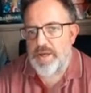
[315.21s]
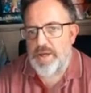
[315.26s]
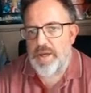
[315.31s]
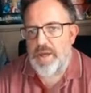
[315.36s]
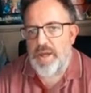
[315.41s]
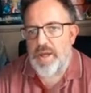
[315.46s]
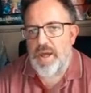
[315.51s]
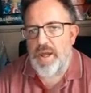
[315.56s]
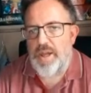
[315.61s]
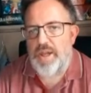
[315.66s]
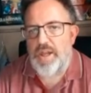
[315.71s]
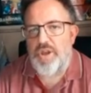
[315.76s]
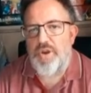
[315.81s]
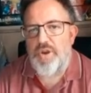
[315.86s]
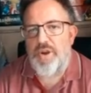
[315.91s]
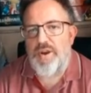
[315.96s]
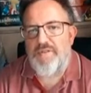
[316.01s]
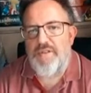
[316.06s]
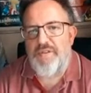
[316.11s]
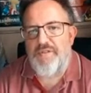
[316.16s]
And then you
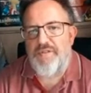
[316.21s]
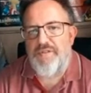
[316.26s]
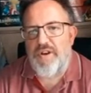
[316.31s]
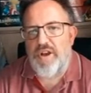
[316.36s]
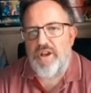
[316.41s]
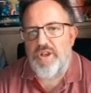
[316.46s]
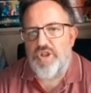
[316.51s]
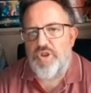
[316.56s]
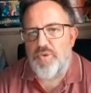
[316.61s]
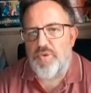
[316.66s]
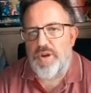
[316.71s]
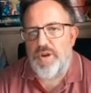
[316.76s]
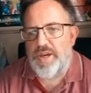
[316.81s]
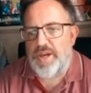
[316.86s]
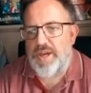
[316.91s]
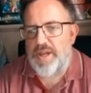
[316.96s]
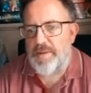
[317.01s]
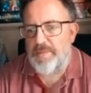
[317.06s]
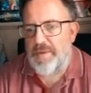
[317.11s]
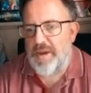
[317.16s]
have the Farstalker
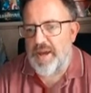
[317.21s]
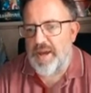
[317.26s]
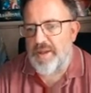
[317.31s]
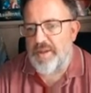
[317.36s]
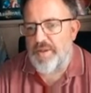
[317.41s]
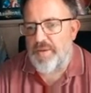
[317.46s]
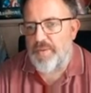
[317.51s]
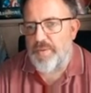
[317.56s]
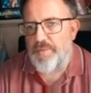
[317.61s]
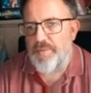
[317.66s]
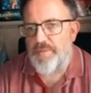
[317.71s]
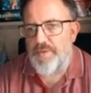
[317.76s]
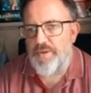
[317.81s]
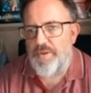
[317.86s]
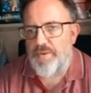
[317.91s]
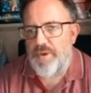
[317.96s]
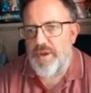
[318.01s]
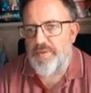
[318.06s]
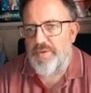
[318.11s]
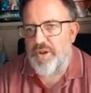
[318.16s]
kin band. So
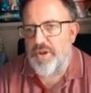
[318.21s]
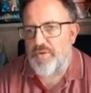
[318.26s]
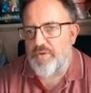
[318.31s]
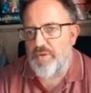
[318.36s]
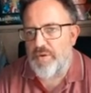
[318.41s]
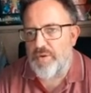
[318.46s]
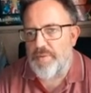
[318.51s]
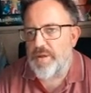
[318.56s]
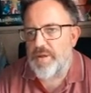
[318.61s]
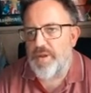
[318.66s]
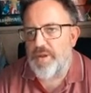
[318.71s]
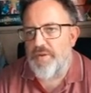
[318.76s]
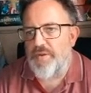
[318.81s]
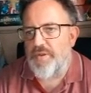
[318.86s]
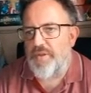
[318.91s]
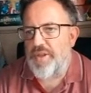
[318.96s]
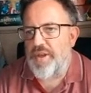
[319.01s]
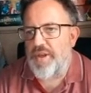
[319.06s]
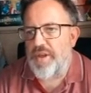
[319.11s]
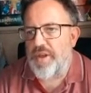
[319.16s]
we have the crew.
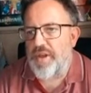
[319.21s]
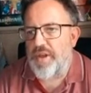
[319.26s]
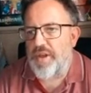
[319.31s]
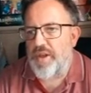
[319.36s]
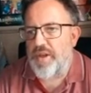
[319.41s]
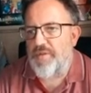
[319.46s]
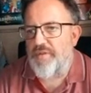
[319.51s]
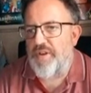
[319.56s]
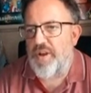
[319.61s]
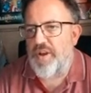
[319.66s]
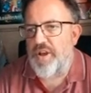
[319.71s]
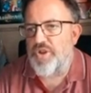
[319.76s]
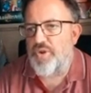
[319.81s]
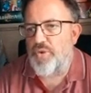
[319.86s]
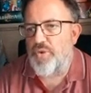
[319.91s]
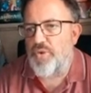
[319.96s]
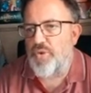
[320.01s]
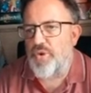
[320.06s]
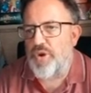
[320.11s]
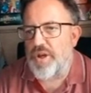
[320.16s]
The
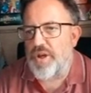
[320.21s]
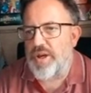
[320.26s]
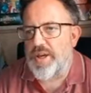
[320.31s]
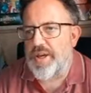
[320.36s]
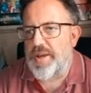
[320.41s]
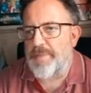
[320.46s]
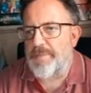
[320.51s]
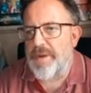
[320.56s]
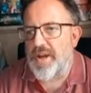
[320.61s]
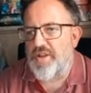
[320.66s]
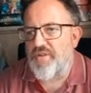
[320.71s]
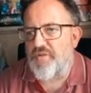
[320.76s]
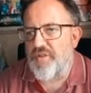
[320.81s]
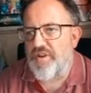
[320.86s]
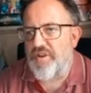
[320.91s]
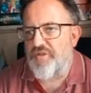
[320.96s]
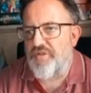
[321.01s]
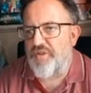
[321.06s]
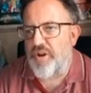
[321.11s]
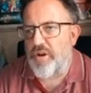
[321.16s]
Farstalker kin bands
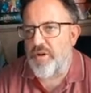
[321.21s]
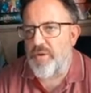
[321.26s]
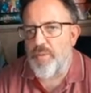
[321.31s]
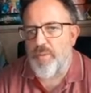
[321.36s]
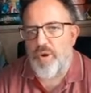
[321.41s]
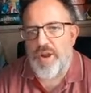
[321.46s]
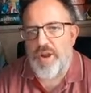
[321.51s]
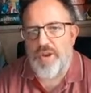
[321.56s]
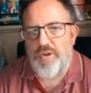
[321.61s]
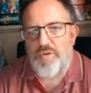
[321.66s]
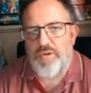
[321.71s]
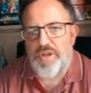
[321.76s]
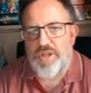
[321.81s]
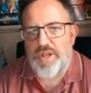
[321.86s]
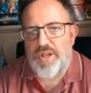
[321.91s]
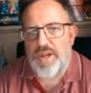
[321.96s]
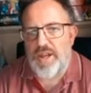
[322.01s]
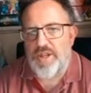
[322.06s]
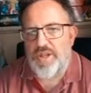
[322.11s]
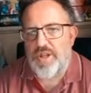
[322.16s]
range far and wide across the
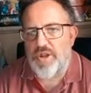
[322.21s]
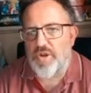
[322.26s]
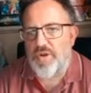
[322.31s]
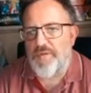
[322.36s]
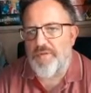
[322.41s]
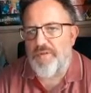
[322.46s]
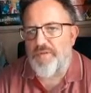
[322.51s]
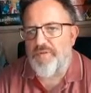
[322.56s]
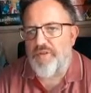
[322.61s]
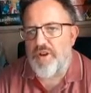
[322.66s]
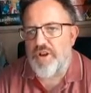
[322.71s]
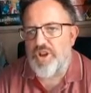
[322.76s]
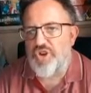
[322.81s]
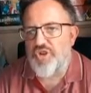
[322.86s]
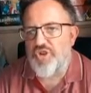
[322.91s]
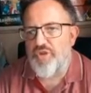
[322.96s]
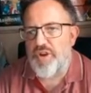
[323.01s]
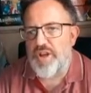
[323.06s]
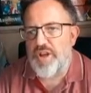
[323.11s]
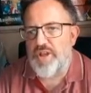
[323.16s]
galaxy looking for fresh
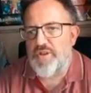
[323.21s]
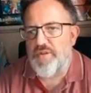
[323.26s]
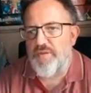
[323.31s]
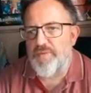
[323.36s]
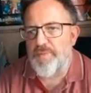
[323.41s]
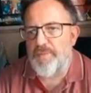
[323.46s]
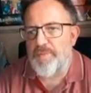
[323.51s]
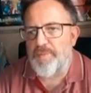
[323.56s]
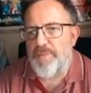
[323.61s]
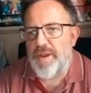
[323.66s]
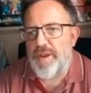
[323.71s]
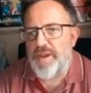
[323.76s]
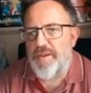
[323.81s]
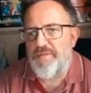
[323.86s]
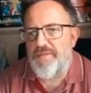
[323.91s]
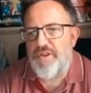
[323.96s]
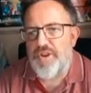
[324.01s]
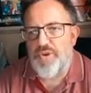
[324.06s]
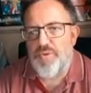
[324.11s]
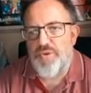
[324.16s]
strains of
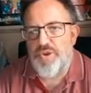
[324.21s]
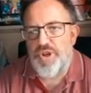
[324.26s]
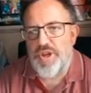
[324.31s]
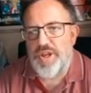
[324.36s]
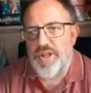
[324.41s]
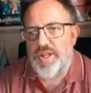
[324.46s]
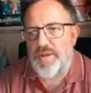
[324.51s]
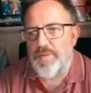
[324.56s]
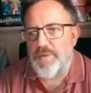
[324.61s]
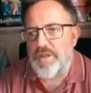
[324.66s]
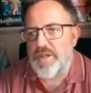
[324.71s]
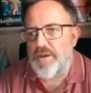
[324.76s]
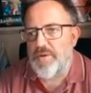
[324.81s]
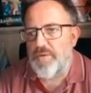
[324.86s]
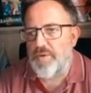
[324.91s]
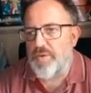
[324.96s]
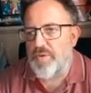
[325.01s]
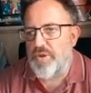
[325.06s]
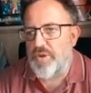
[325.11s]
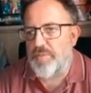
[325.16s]
beneficial genetic
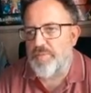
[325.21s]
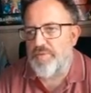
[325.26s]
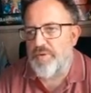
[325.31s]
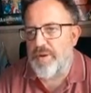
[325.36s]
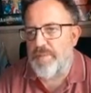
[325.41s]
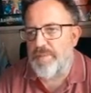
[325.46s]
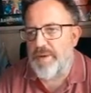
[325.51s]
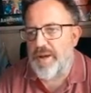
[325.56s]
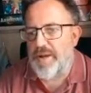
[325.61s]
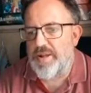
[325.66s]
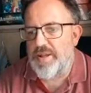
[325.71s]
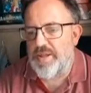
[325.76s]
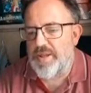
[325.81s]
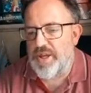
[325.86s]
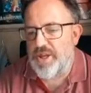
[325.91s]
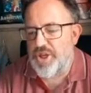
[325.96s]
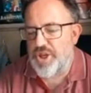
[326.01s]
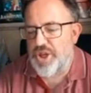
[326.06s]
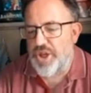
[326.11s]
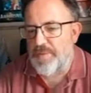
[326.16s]
material to bring back to their
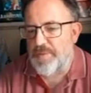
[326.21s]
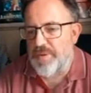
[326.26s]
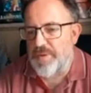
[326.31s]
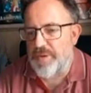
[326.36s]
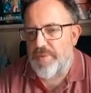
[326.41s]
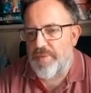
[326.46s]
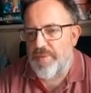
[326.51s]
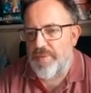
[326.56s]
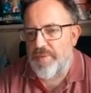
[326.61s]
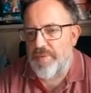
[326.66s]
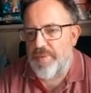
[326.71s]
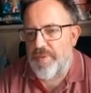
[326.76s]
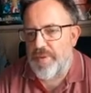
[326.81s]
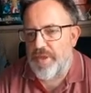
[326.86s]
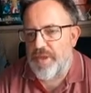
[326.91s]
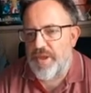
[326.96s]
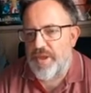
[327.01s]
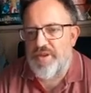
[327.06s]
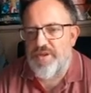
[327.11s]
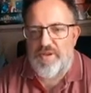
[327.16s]
shapers.
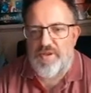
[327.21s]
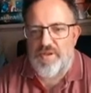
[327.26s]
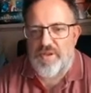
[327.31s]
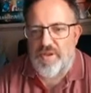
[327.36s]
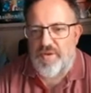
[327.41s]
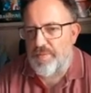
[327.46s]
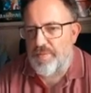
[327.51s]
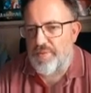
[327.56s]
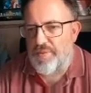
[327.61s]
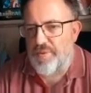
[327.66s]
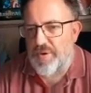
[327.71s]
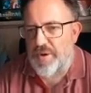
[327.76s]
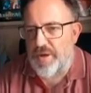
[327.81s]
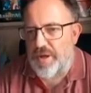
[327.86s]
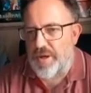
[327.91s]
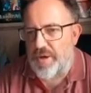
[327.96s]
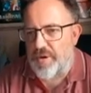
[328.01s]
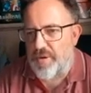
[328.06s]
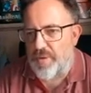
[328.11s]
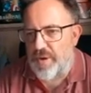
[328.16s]
These look pretty
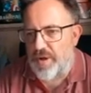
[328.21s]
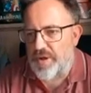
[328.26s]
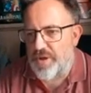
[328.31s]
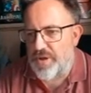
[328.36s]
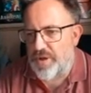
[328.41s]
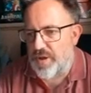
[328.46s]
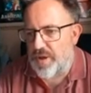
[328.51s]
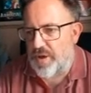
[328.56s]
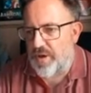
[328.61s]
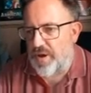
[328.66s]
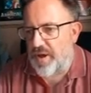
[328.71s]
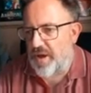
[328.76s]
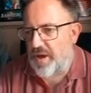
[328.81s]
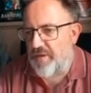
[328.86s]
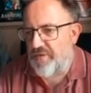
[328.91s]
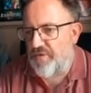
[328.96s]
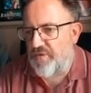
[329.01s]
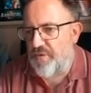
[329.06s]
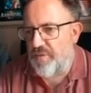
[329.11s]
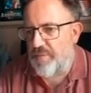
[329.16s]
cool, actually, I
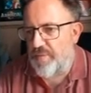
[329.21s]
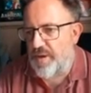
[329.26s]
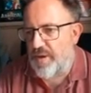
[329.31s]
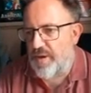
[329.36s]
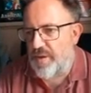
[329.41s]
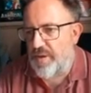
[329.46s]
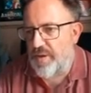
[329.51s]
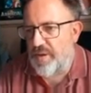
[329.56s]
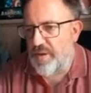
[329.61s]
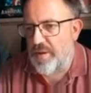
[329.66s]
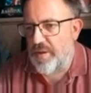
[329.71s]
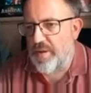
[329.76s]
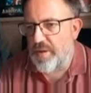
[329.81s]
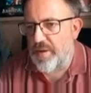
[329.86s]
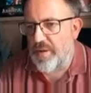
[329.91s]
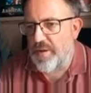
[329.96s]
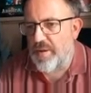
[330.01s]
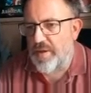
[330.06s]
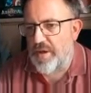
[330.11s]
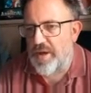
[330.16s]
have to admit.
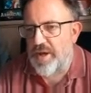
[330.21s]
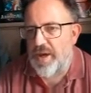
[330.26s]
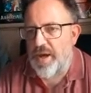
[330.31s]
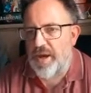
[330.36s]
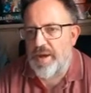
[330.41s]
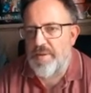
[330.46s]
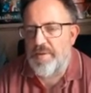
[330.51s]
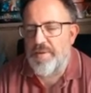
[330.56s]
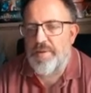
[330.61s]
Again,